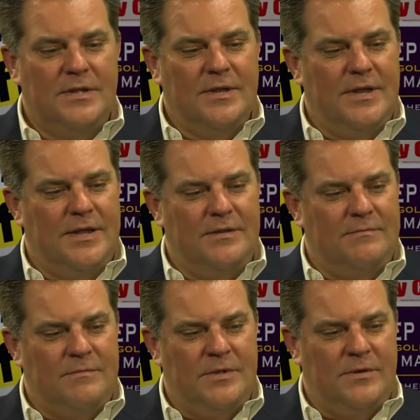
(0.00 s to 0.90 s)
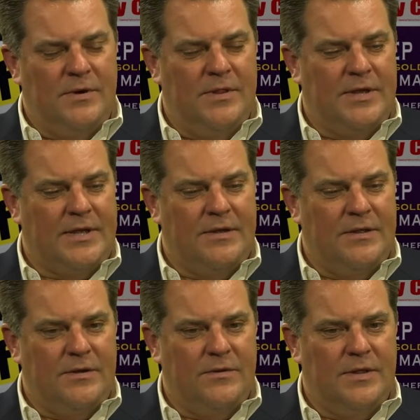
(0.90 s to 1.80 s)
And, and you know, I think, you
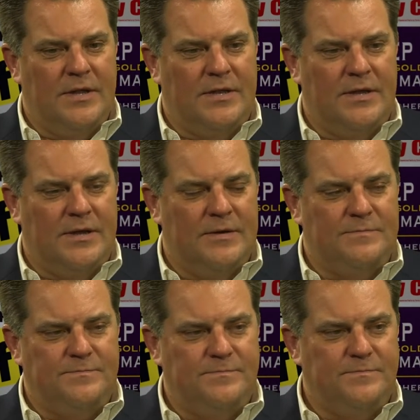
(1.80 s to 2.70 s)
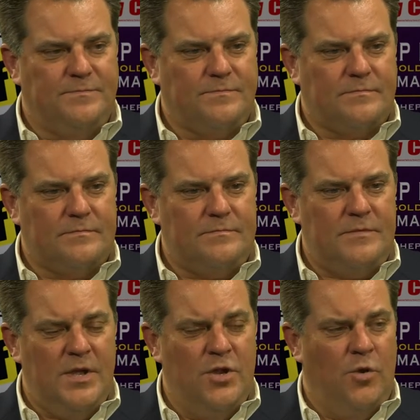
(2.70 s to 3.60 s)
know, that... Uh,
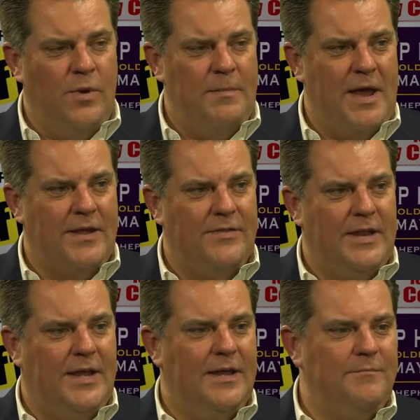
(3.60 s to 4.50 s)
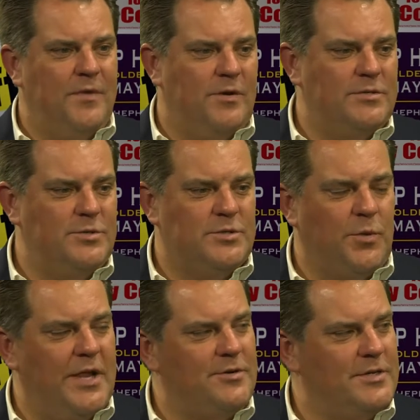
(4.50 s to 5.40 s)
you know, way back in the day, you know, she was a
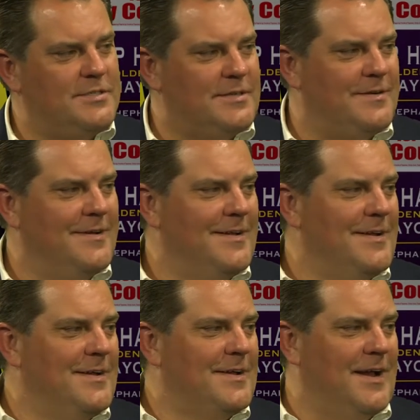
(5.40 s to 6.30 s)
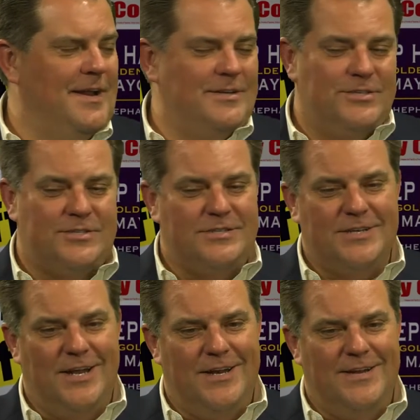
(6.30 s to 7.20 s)
waitress and huh. kind of just
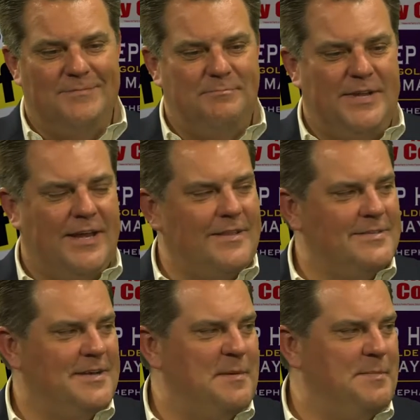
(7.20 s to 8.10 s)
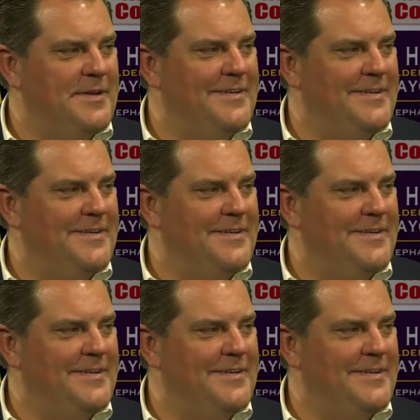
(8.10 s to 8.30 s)
decided to take this up, uh-huh.